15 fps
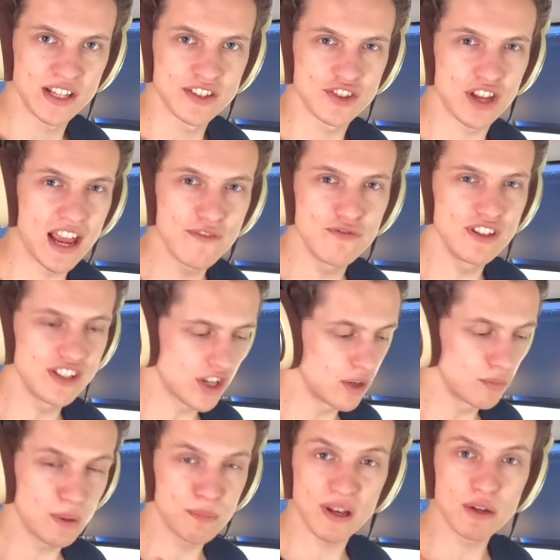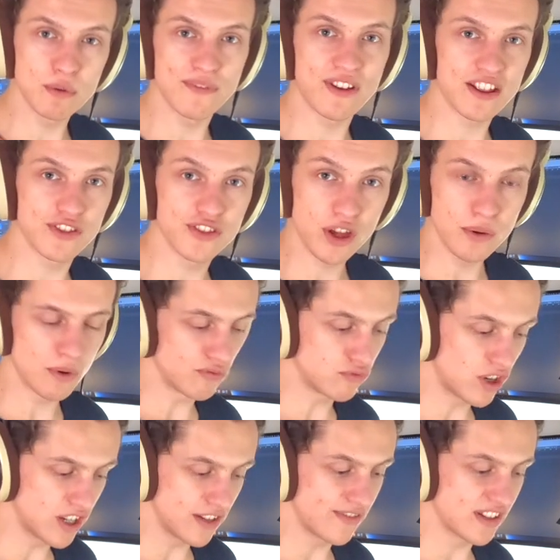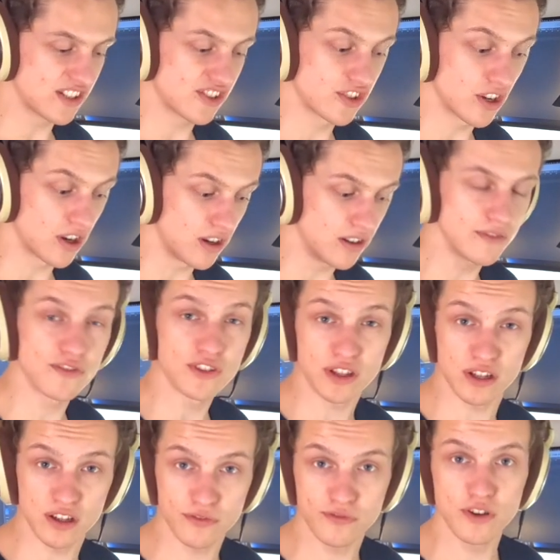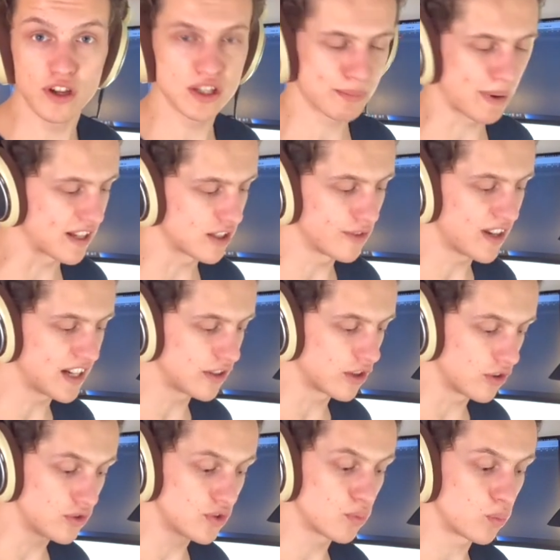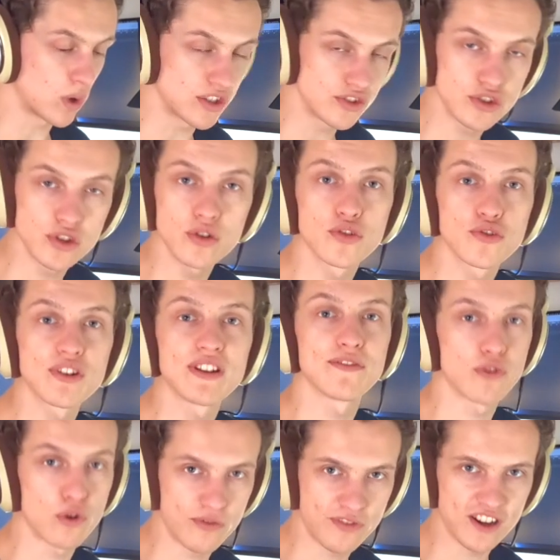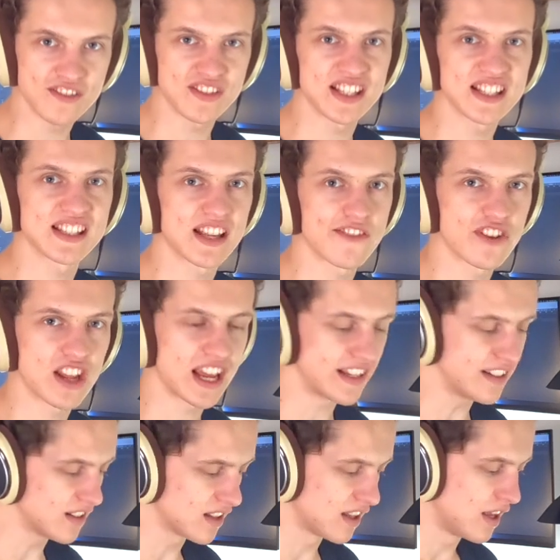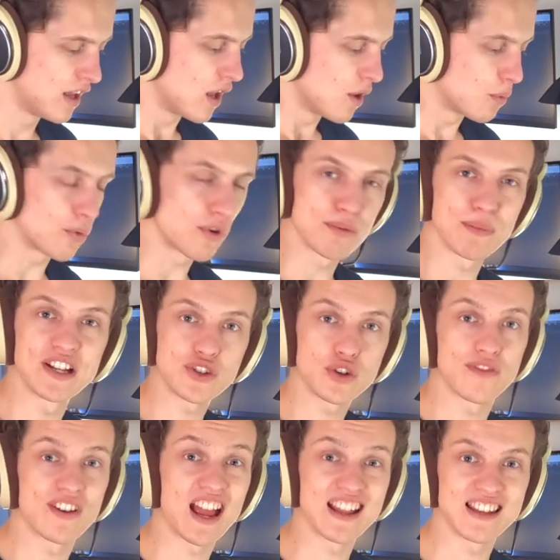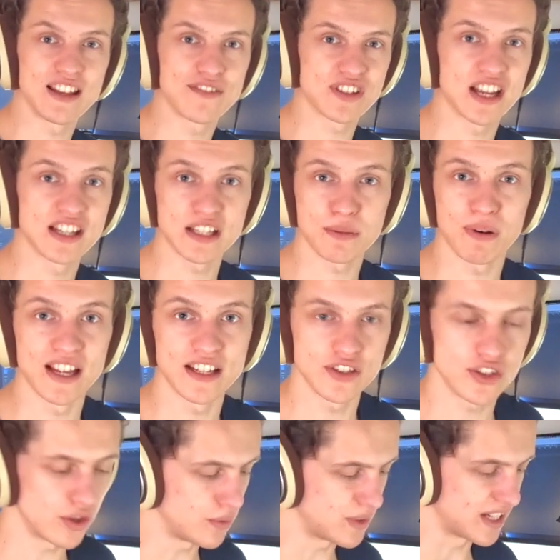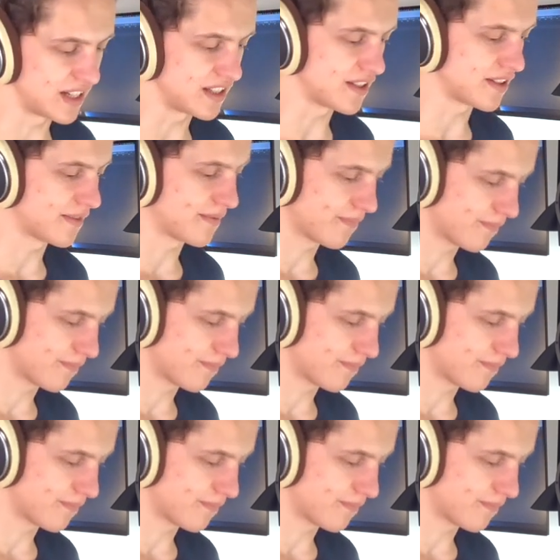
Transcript: So every time we play with our thumb right at the start for the first pattern of 8 notes, 1, 2, 3, 4, 5, 6, 7, 8, we want to make sure that our left hand is playing 2 Ds.